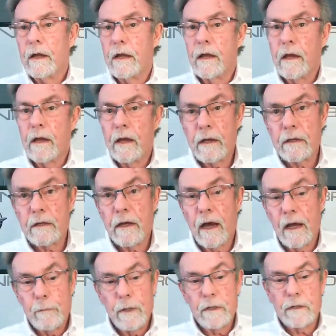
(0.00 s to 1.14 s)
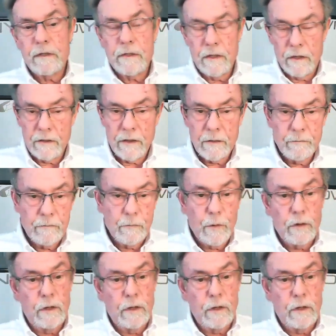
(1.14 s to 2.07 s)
And I mean to tell you, you,